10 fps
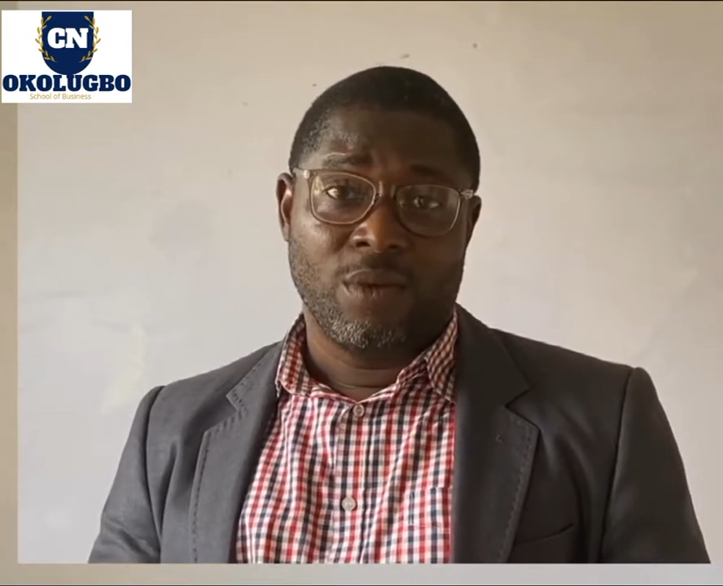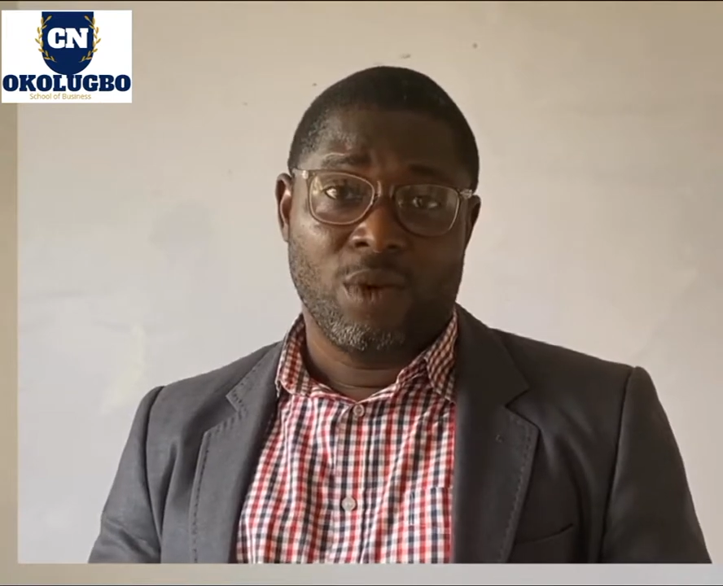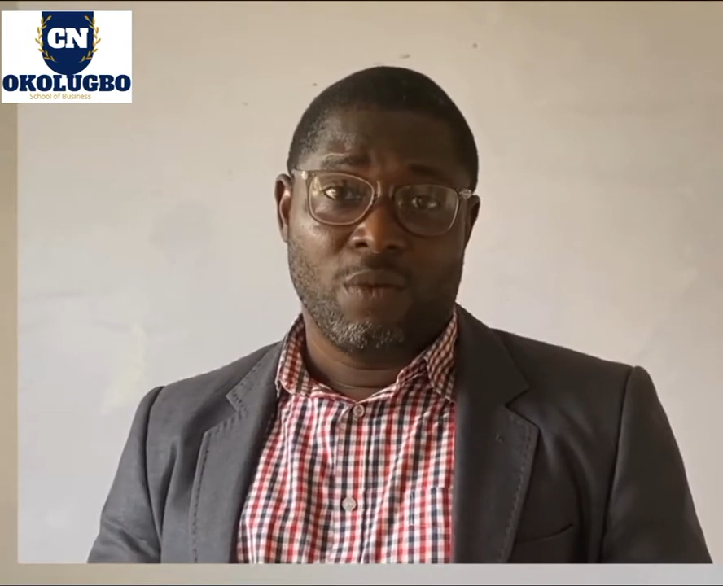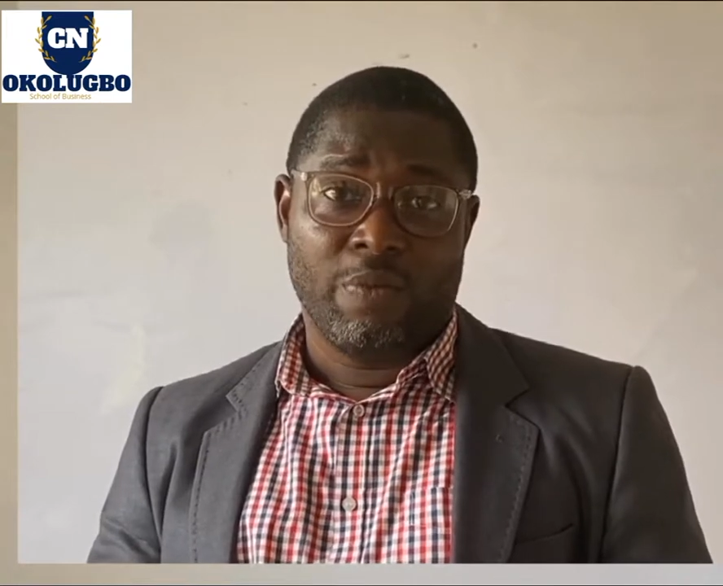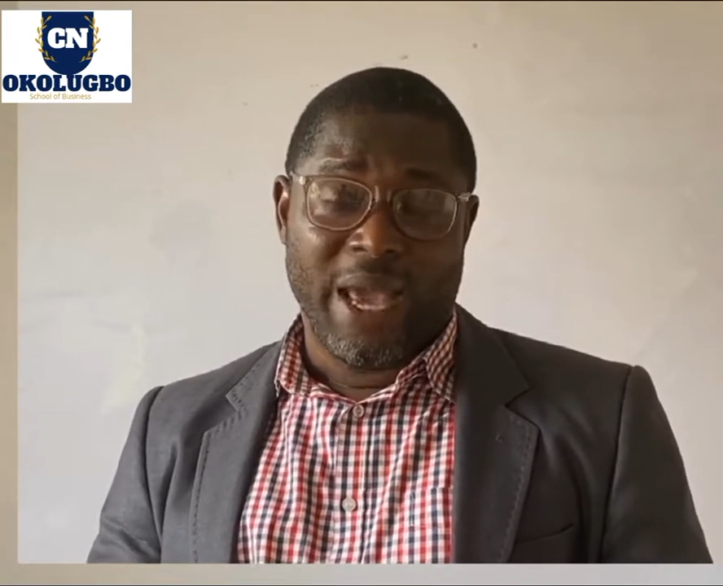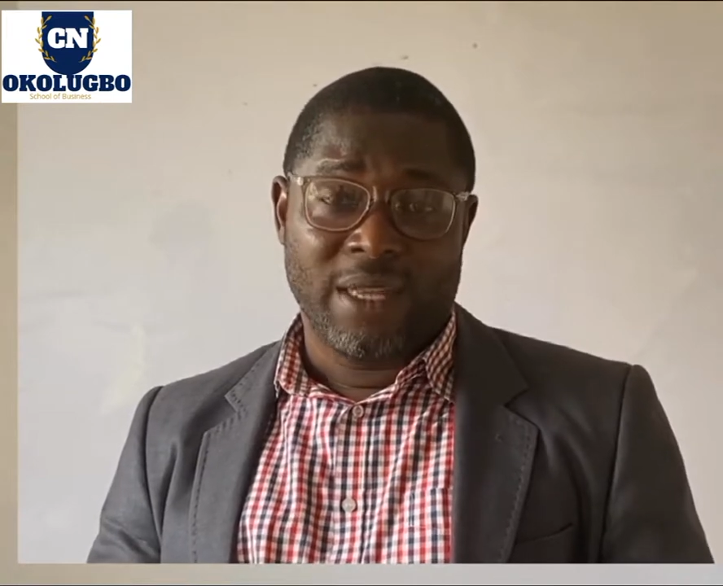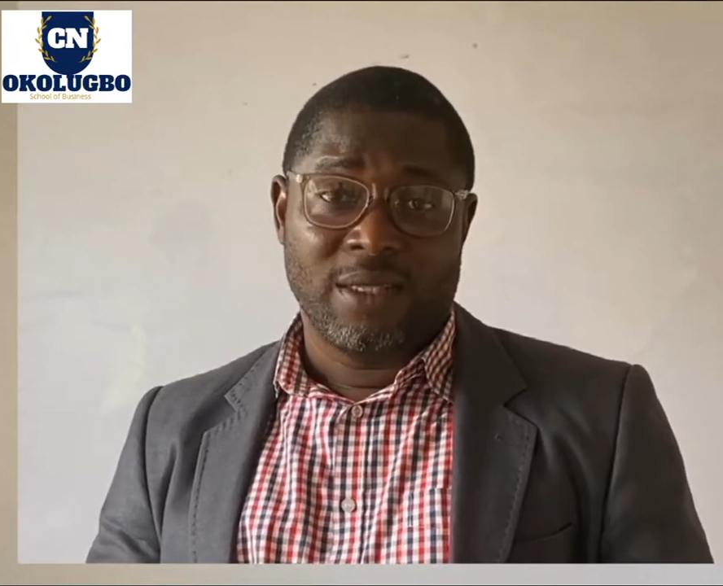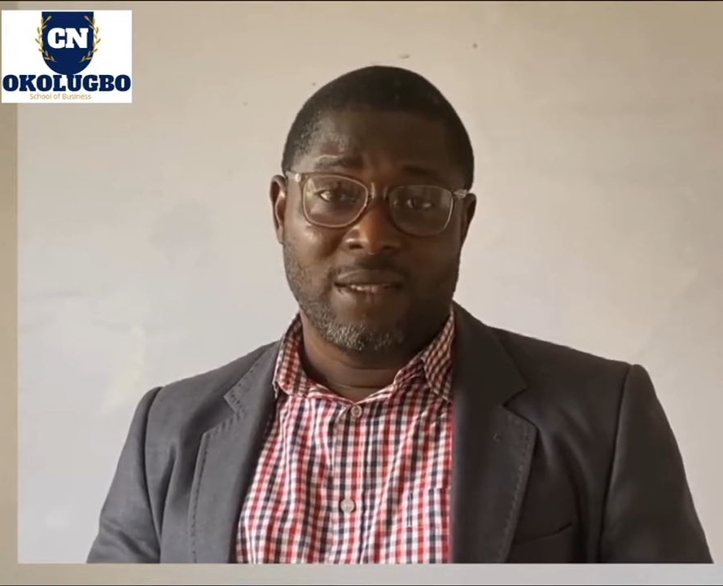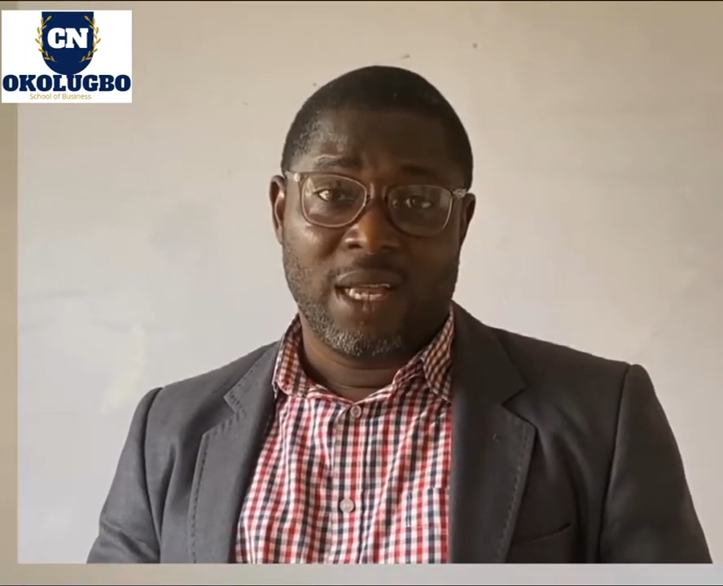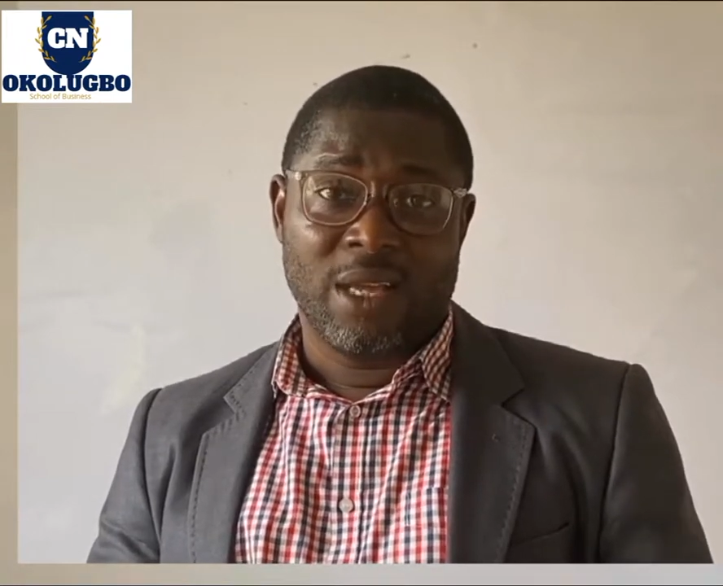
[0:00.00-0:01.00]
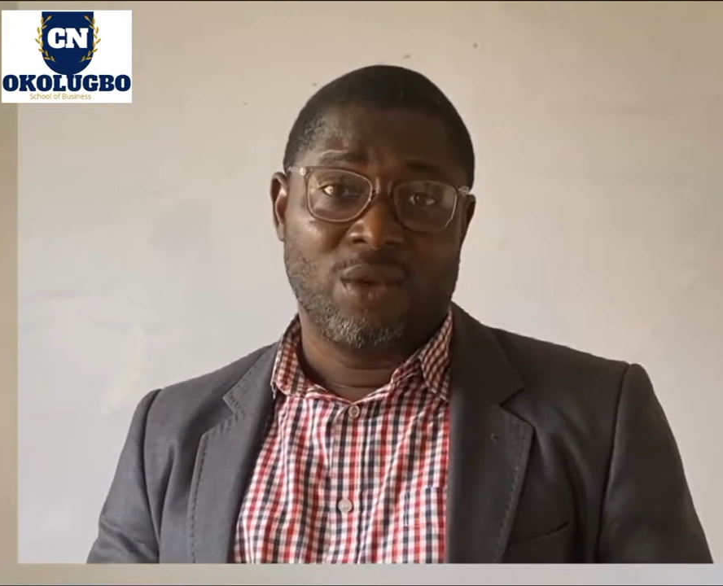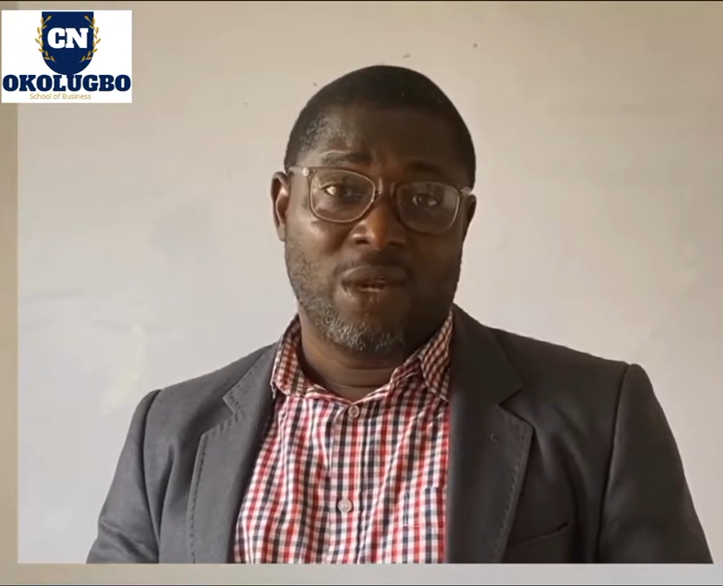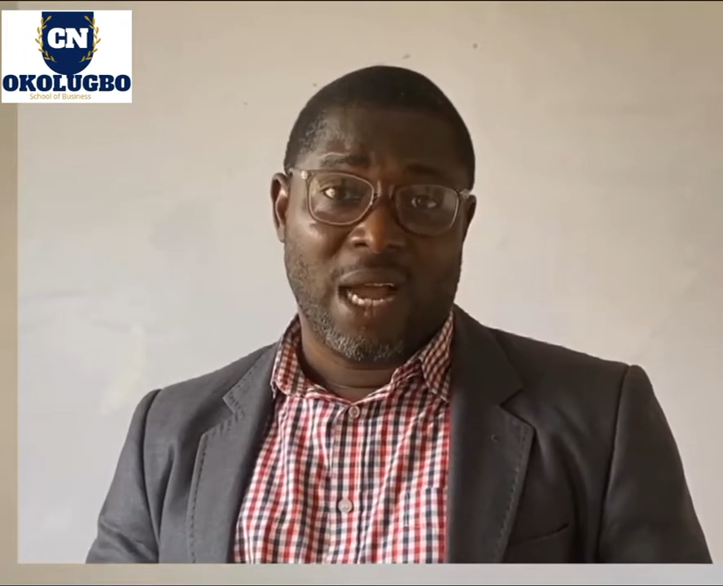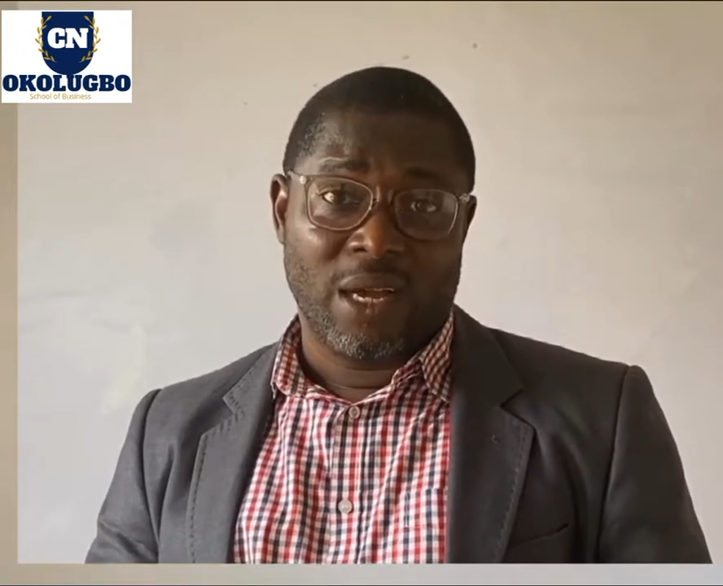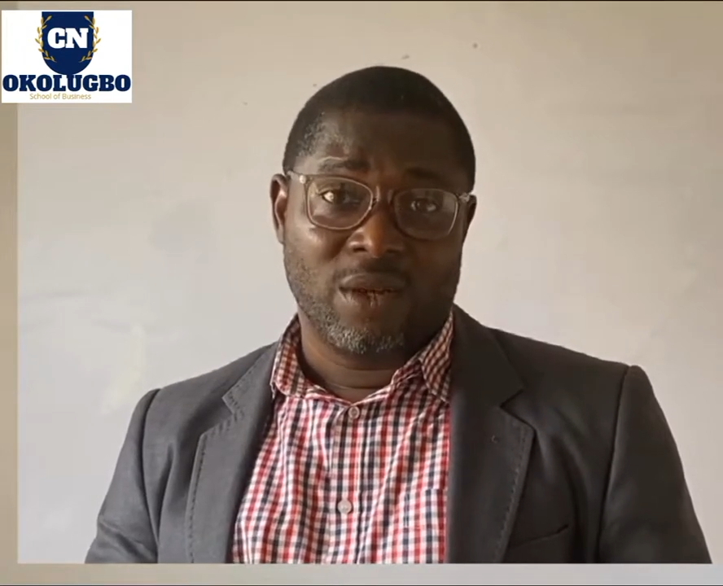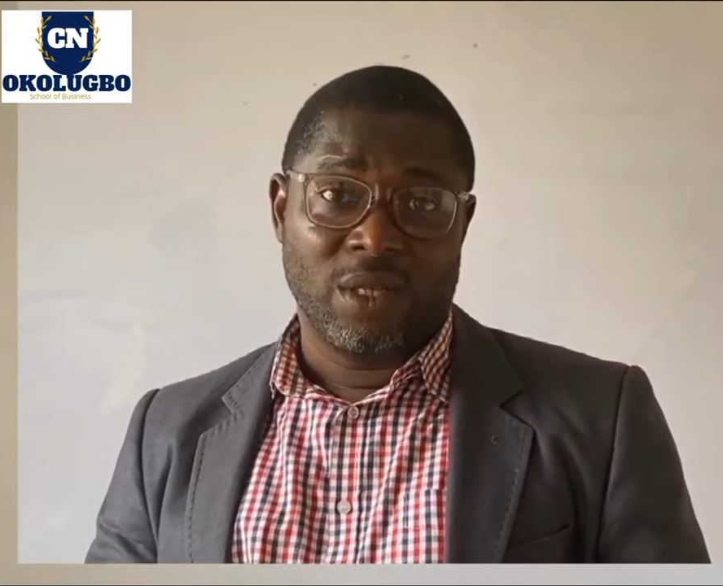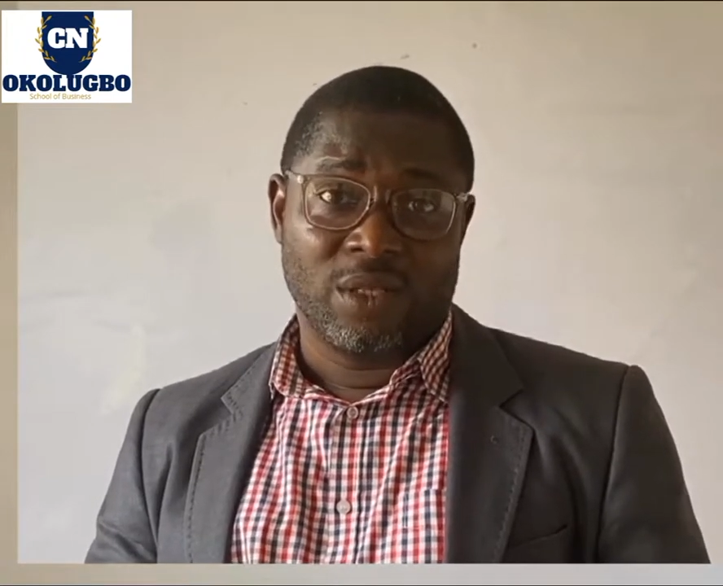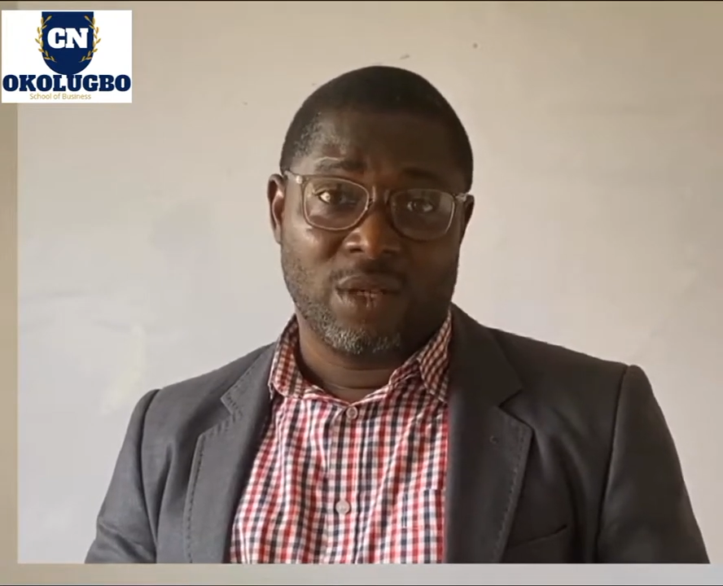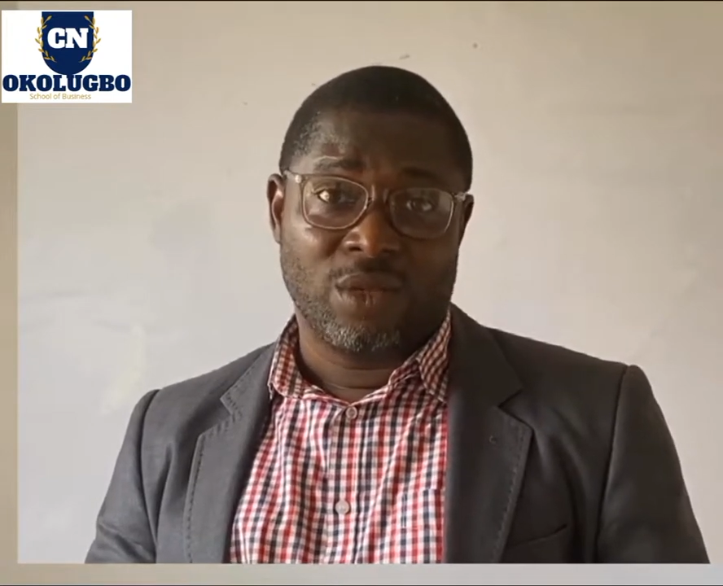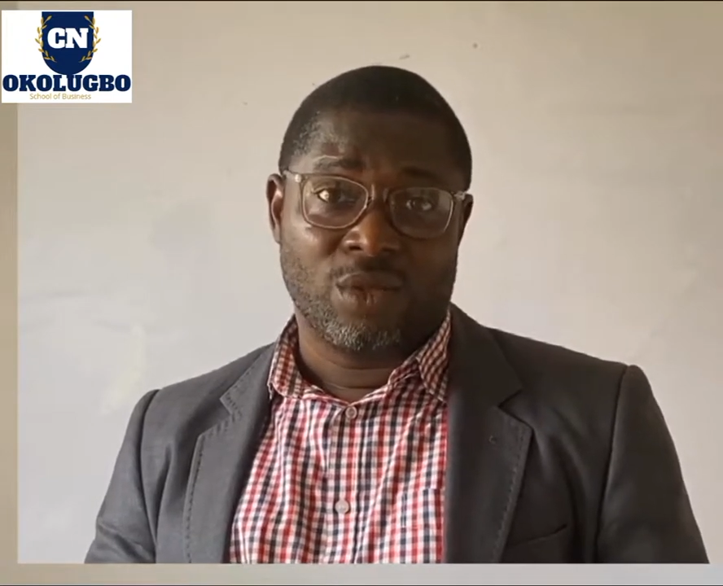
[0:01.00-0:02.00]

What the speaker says: your pen, and your calculator